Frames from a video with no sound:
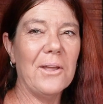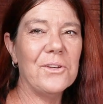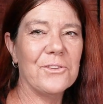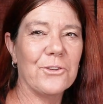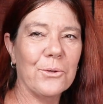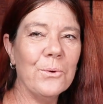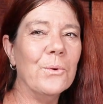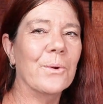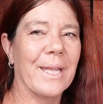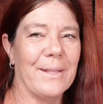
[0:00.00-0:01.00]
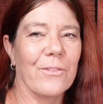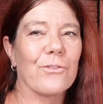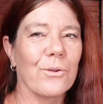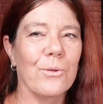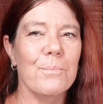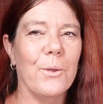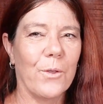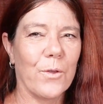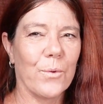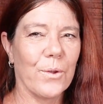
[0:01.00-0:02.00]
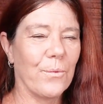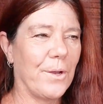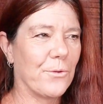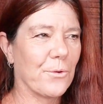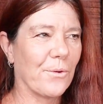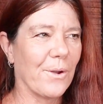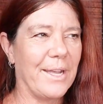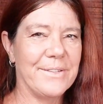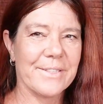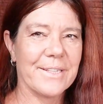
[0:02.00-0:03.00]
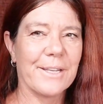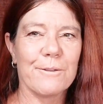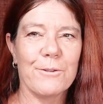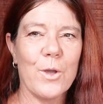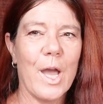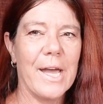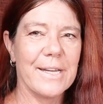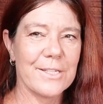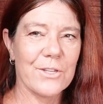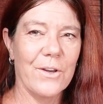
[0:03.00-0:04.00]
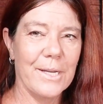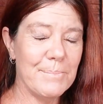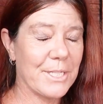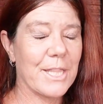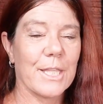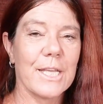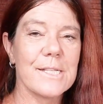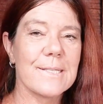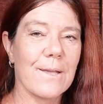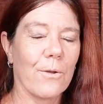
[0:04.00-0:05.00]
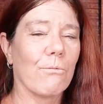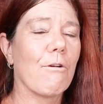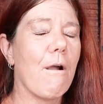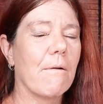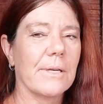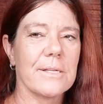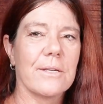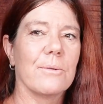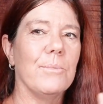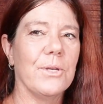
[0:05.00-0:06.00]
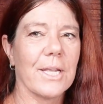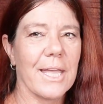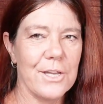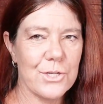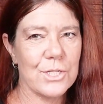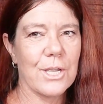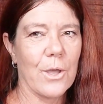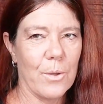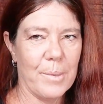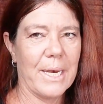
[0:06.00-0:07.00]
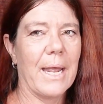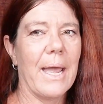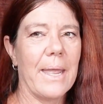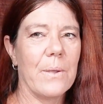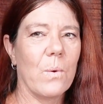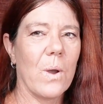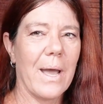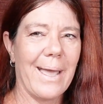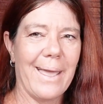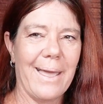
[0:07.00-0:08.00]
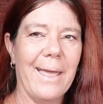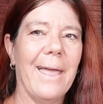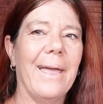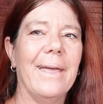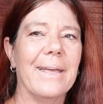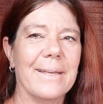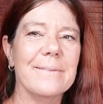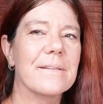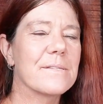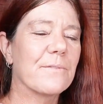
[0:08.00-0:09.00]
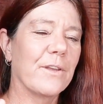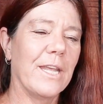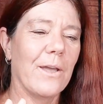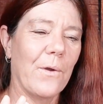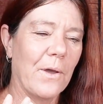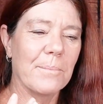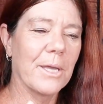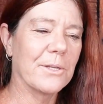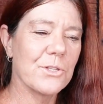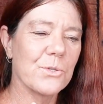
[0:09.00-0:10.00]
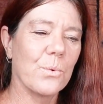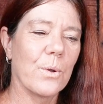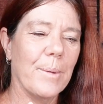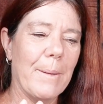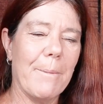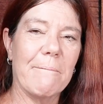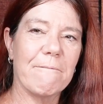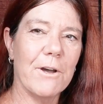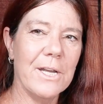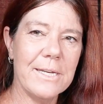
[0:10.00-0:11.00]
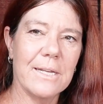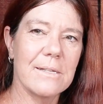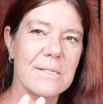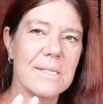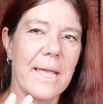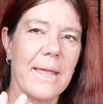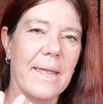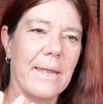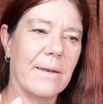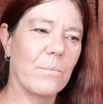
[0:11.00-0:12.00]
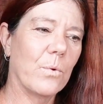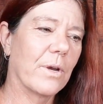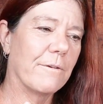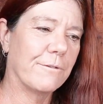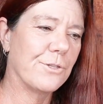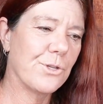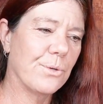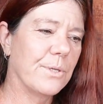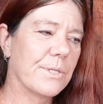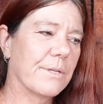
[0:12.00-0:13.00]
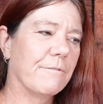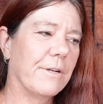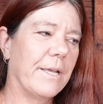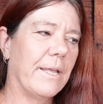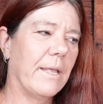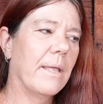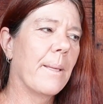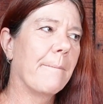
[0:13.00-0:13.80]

How did you all get through Mercury retrograde? Did it give you a hard time? Did things go wrong? Did communication go a bit haywire? In this video, I'm going to talk about my findings and what I've intuitively